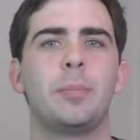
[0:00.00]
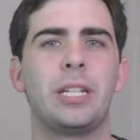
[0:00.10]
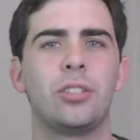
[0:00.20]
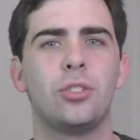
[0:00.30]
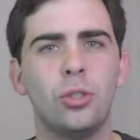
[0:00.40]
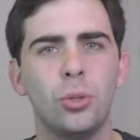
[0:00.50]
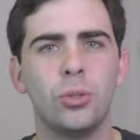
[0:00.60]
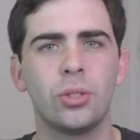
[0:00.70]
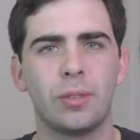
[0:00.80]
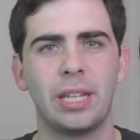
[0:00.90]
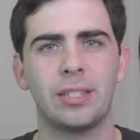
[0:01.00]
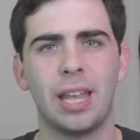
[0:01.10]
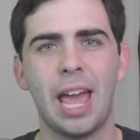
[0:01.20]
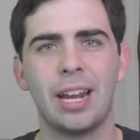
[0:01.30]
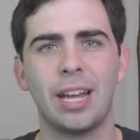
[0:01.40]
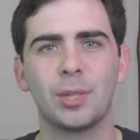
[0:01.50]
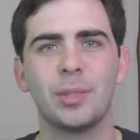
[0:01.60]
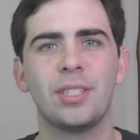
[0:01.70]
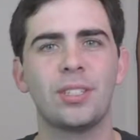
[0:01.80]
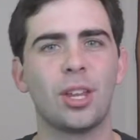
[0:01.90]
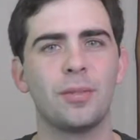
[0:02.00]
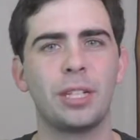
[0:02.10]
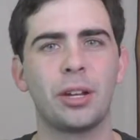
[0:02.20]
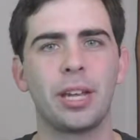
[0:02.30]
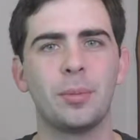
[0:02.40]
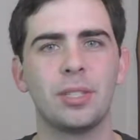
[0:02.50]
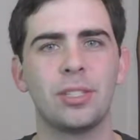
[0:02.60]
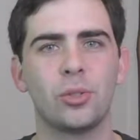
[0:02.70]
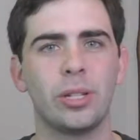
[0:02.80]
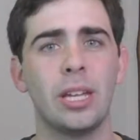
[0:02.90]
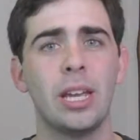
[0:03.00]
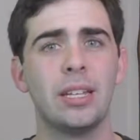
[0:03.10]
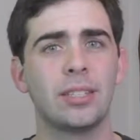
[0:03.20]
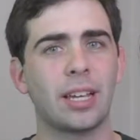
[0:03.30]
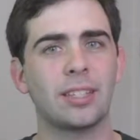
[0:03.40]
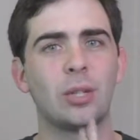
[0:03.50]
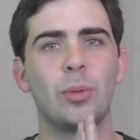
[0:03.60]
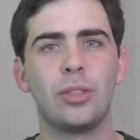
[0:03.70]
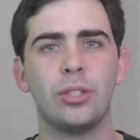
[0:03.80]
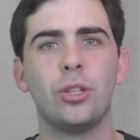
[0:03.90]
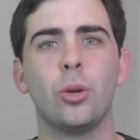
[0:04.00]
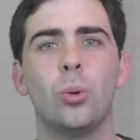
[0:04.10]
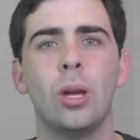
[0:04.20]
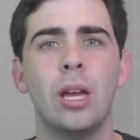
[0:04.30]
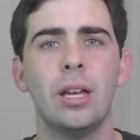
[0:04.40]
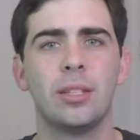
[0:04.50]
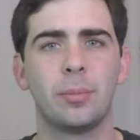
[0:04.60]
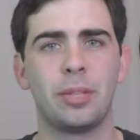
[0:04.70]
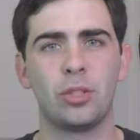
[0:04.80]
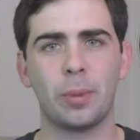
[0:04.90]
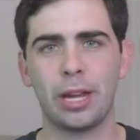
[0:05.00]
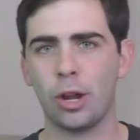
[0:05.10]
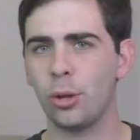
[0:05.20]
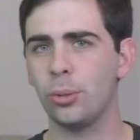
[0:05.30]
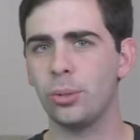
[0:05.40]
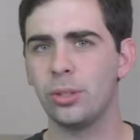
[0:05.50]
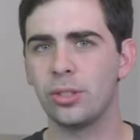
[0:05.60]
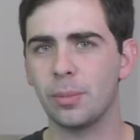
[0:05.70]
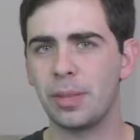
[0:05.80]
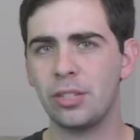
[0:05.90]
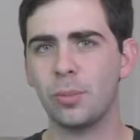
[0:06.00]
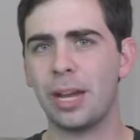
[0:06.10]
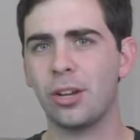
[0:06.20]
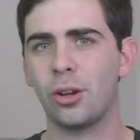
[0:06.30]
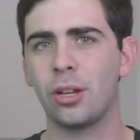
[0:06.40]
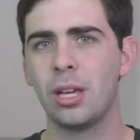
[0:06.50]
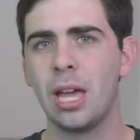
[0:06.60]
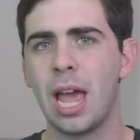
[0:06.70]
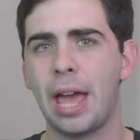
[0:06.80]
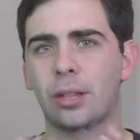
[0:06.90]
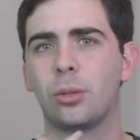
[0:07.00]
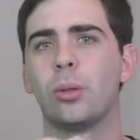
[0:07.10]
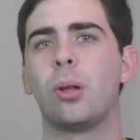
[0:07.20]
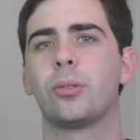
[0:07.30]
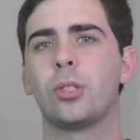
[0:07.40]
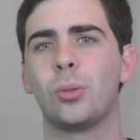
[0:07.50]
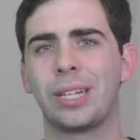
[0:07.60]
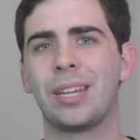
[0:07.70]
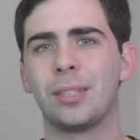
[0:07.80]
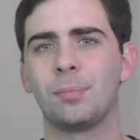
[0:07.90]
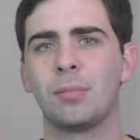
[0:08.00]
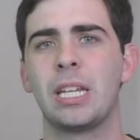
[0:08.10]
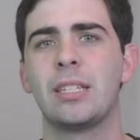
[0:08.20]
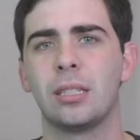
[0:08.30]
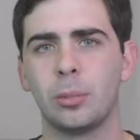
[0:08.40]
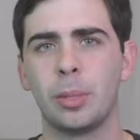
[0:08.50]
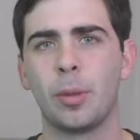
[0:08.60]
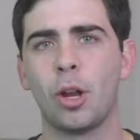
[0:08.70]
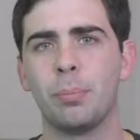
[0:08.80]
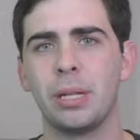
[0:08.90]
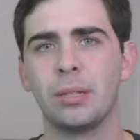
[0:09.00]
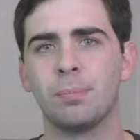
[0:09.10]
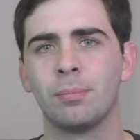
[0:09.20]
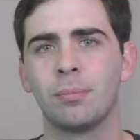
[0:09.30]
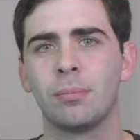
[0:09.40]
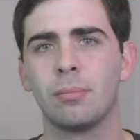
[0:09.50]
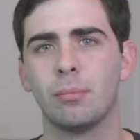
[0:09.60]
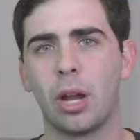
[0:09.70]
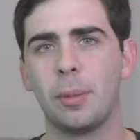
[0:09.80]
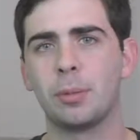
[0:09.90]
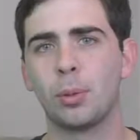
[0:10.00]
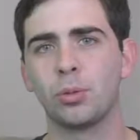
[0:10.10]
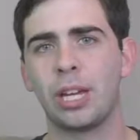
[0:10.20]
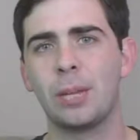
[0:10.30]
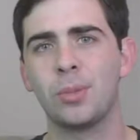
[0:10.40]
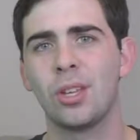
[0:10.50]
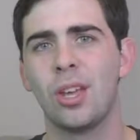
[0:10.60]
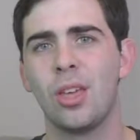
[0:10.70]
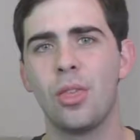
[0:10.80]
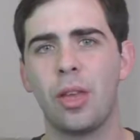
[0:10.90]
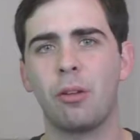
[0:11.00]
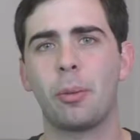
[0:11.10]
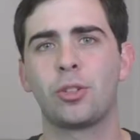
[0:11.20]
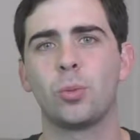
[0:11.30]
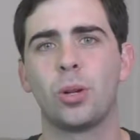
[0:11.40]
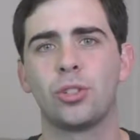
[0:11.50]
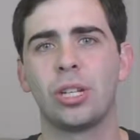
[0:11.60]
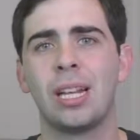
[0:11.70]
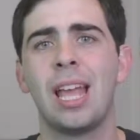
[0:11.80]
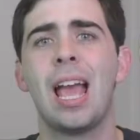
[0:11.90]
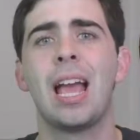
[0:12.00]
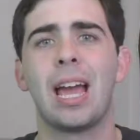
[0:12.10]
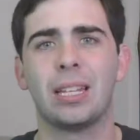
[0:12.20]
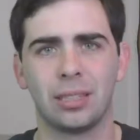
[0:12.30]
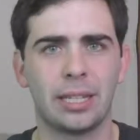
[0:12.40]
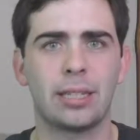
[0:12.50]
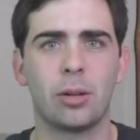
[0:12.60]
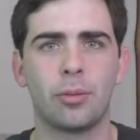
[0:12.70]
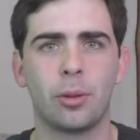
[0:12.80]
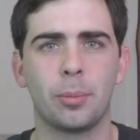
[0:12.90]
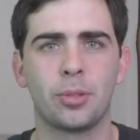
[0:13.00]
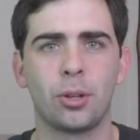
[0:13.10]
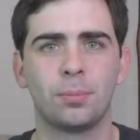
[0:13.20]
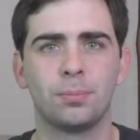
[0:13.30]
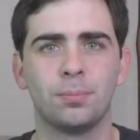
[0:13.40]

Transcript: the biggest news, events and announcements inside the video games industry, discussing with you some things you may know, some things you may not, and glue holes all together is a little bit of my own opinion. My name is Paul James, thank you very much for watching, and let's get on with another episode.